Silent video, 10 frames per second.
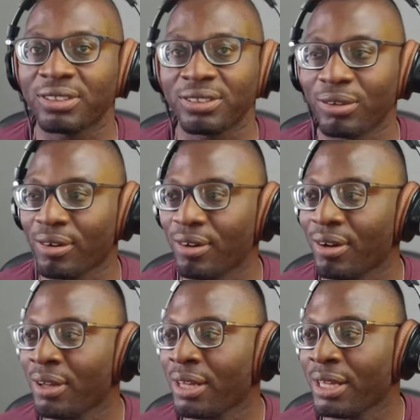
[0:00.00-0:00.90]
So
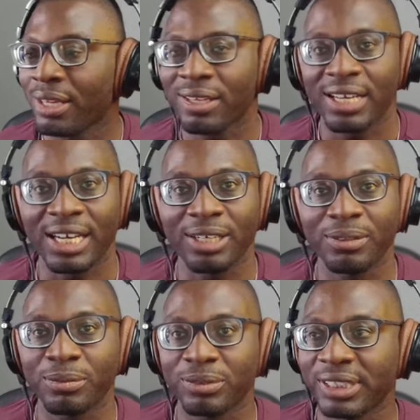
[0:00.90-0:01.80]
I
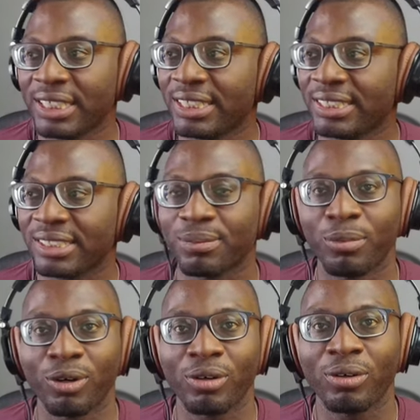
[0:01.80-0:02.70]
would say this is
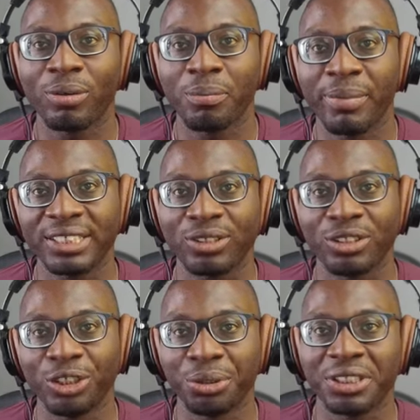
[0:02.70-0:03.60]
more based on
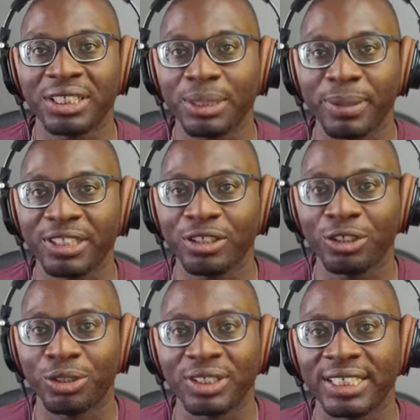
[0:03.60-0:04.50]
the user, depending on the
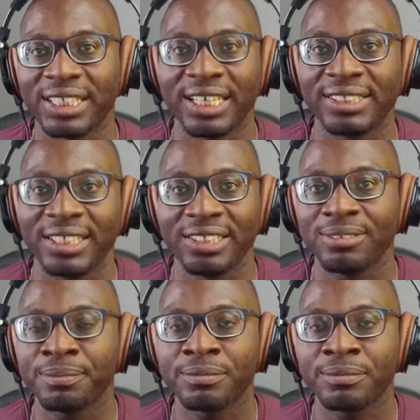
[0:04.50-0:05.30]
user. It's like saying